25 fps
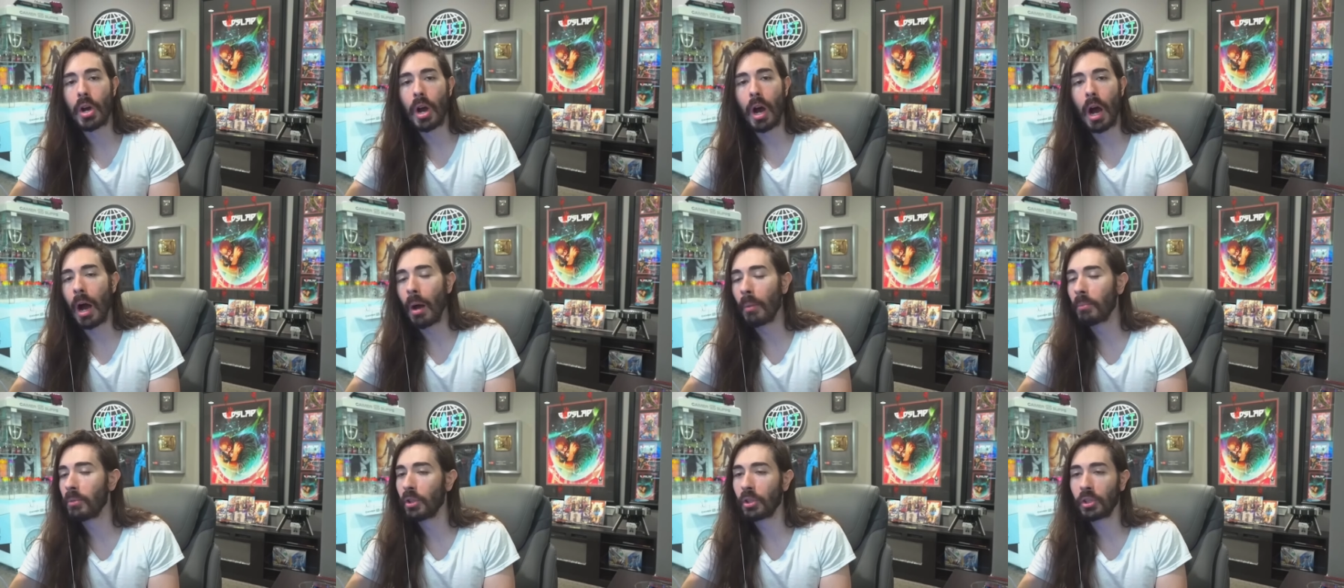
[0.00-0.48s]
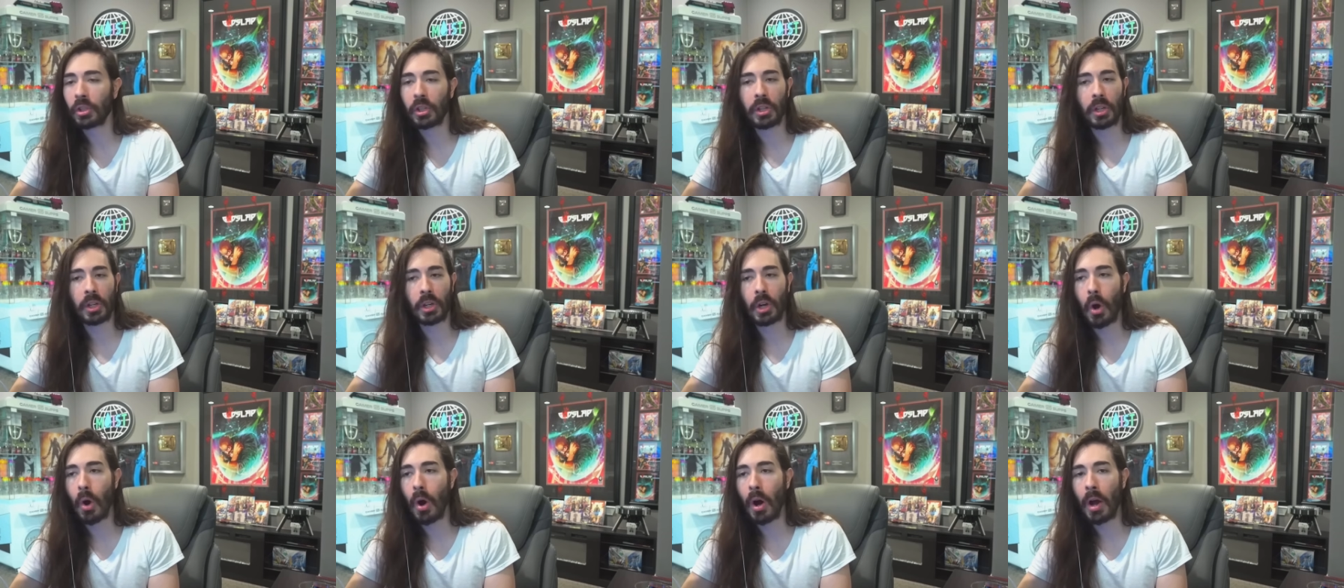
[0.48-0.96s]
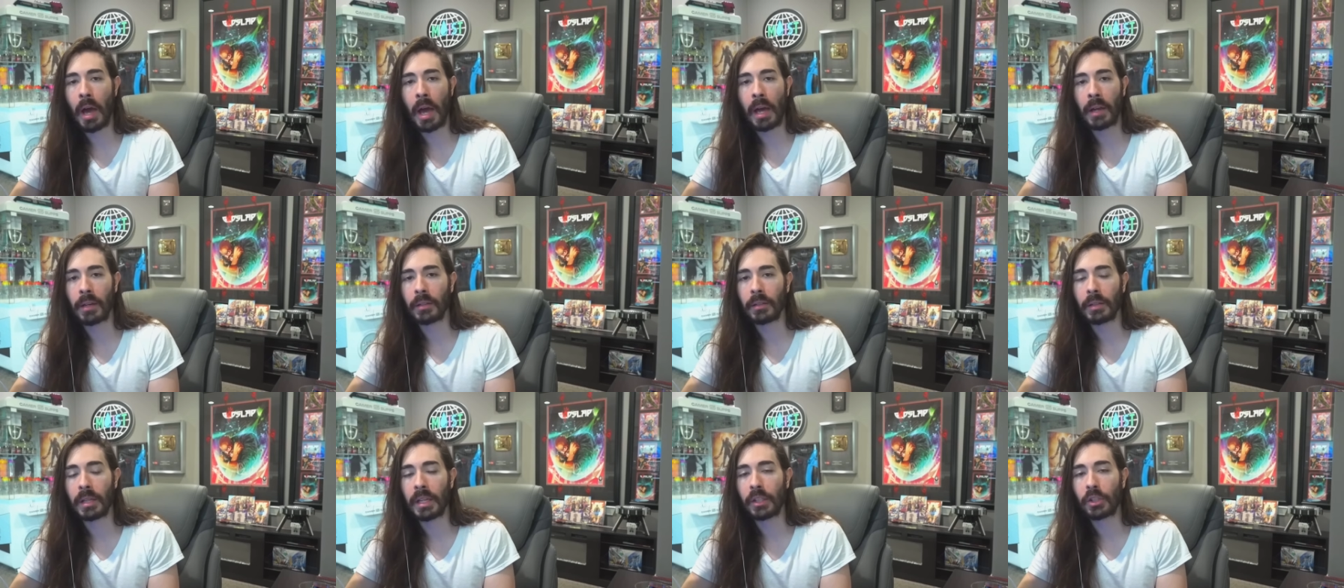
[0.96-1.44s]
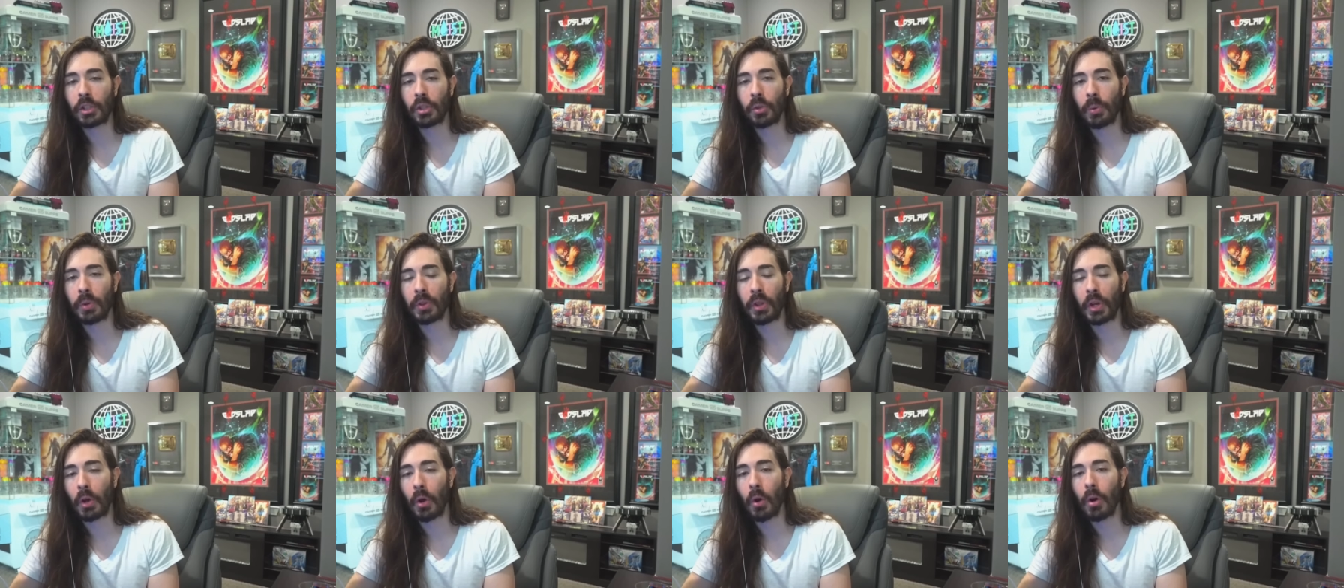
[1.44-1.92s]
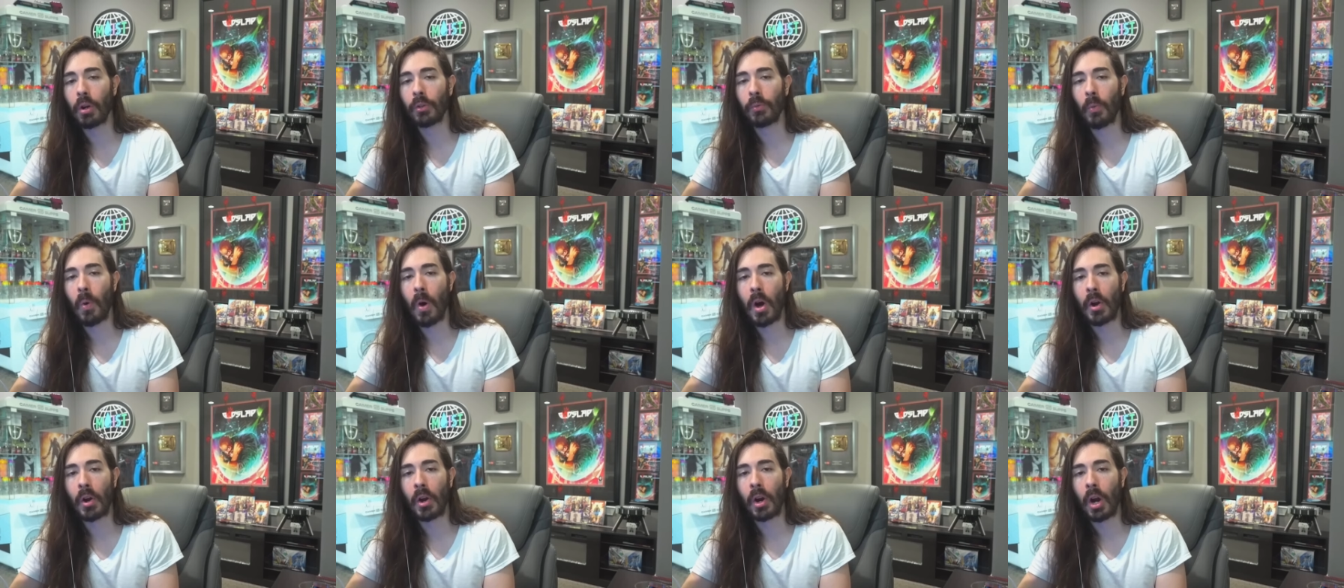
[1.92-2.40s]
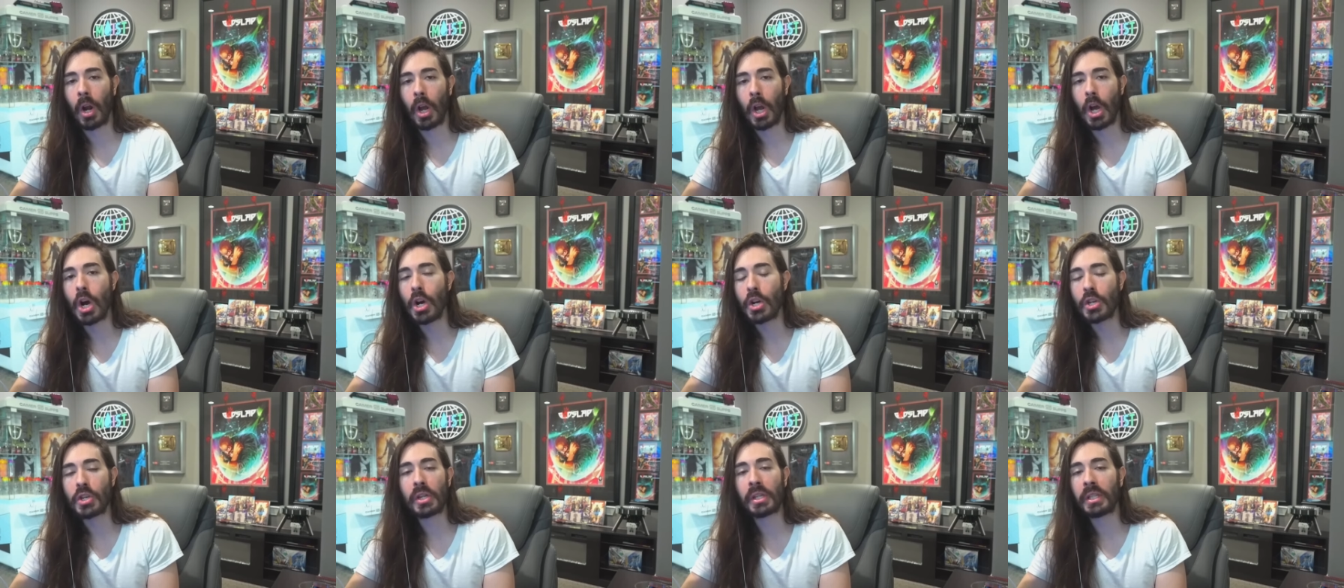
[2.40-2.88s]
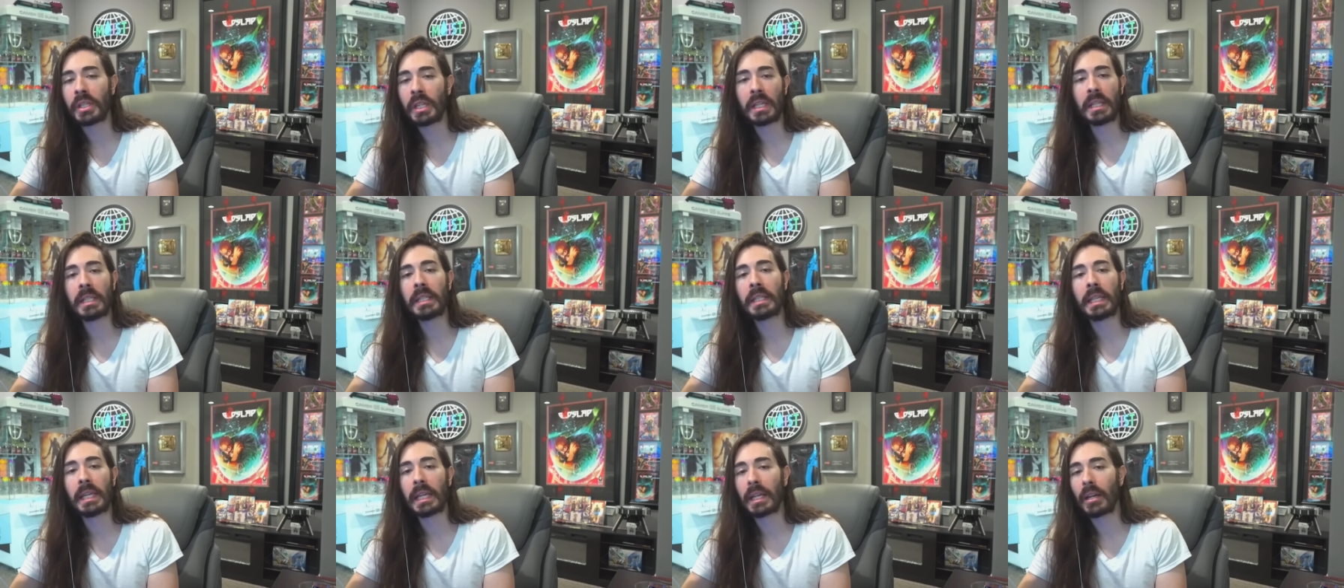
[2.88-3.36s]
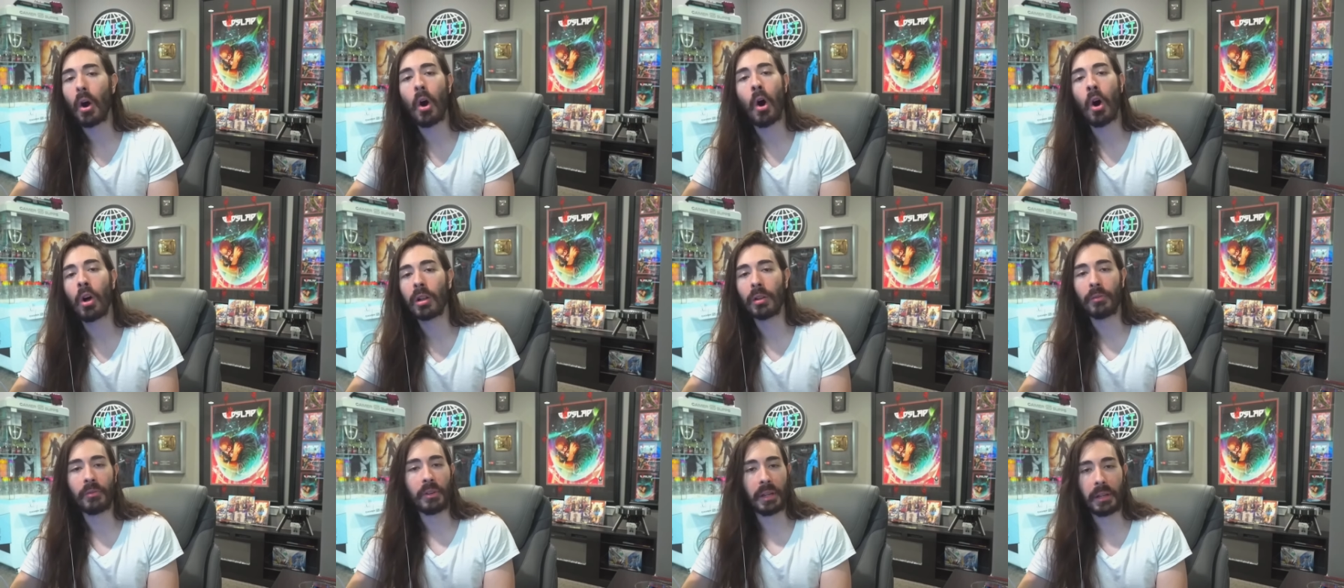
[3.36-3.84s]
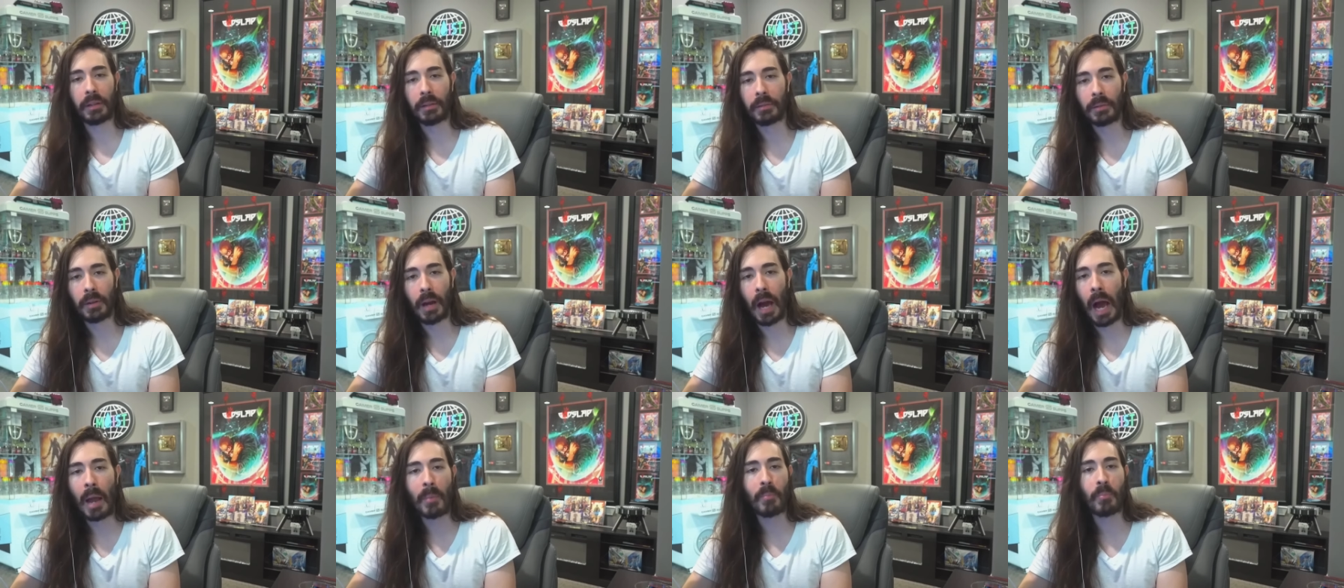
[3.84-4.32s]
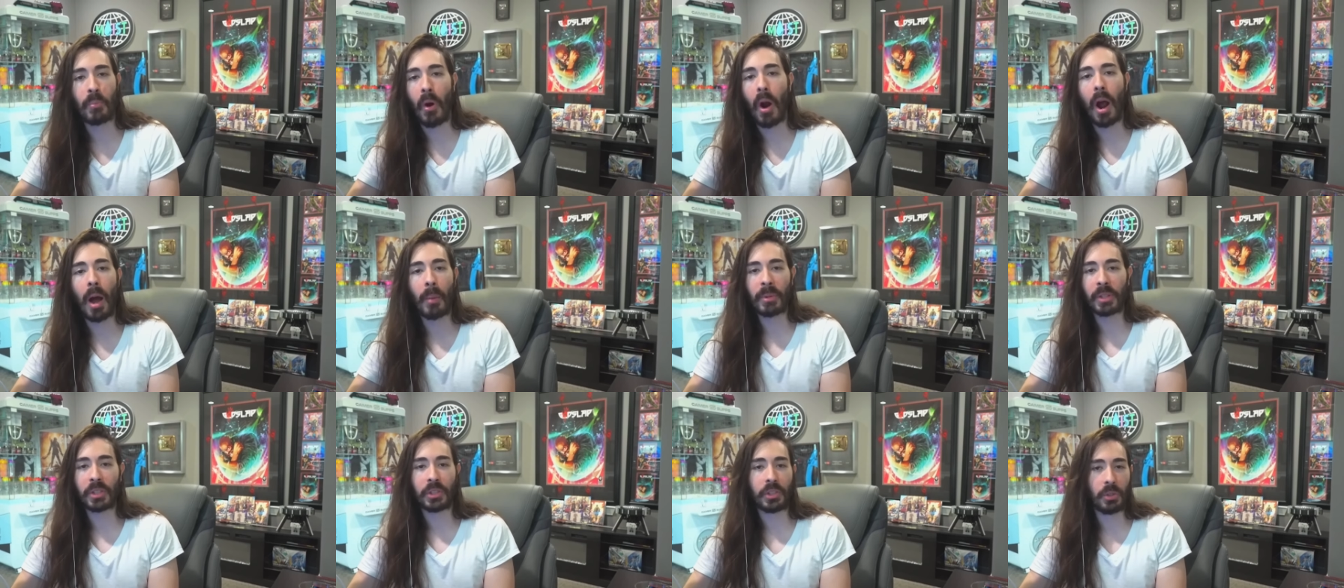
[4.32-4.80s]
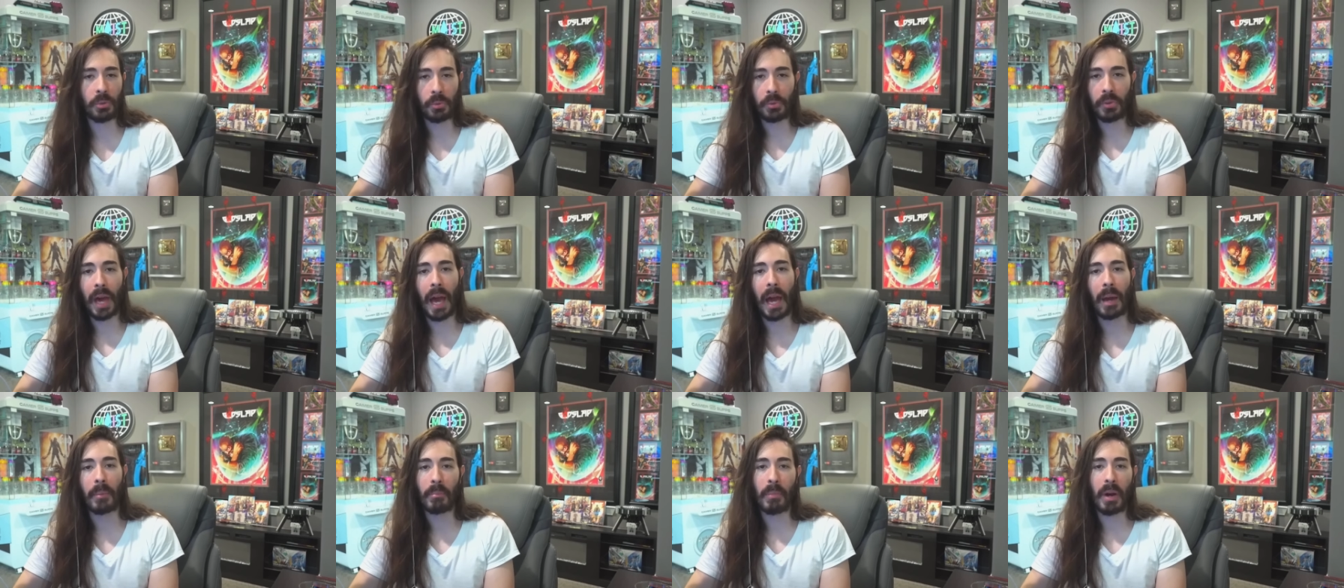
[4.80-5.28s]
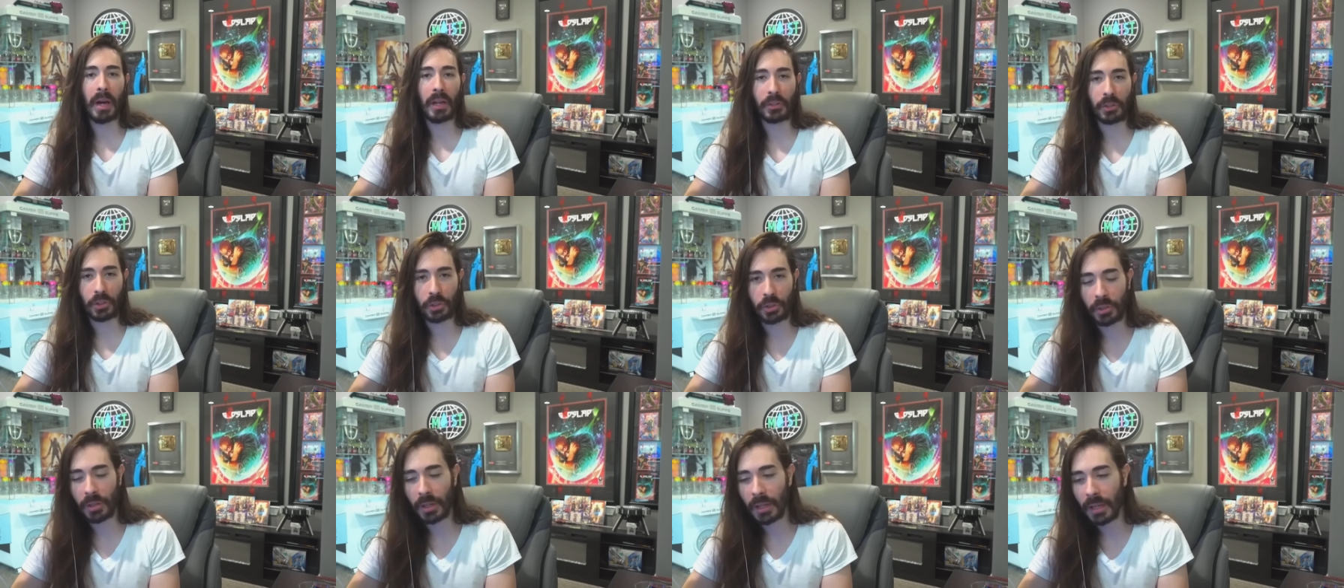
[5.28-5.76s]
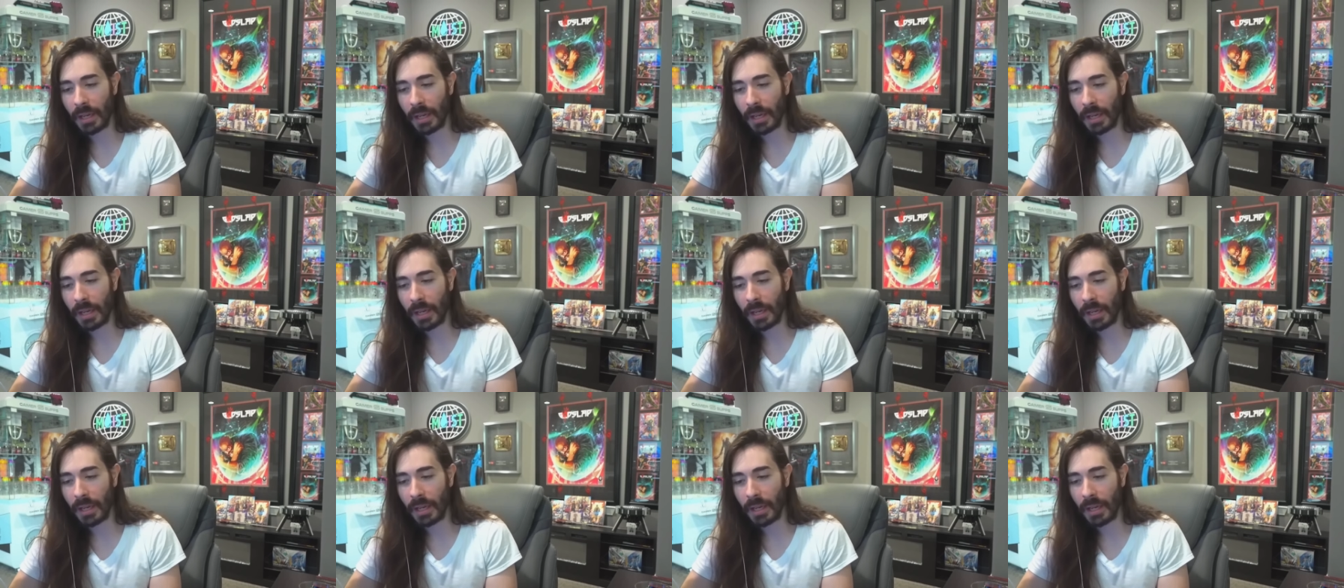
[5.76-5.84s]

I'm just going to go ahead and hit you with the cold water. You didn't get all of it. I promise you that much.